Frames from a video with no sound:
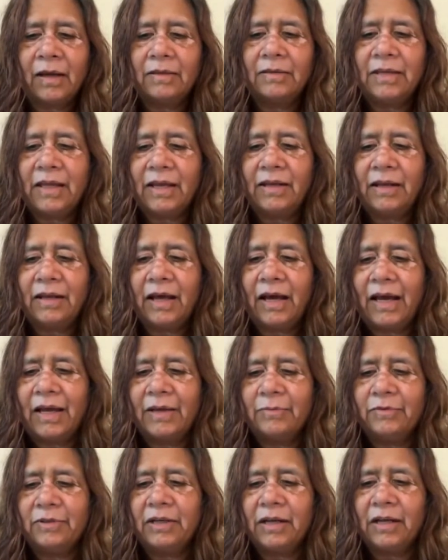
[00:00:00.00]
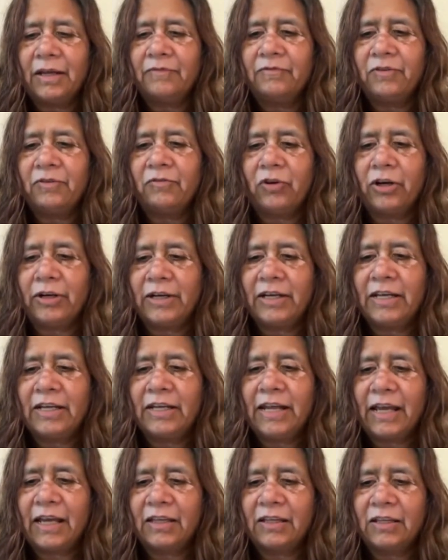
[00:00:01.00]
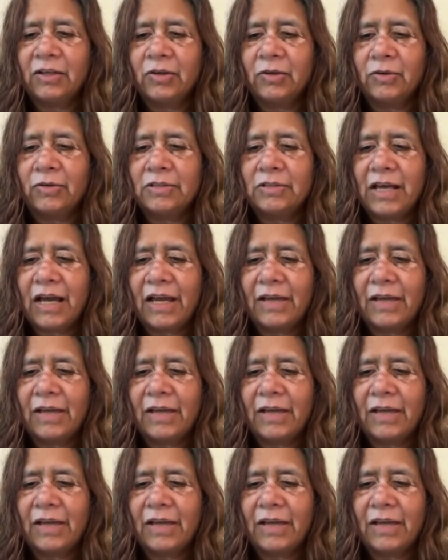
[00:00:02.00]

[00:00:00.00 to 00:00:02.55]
then I would, if you've already taken the course,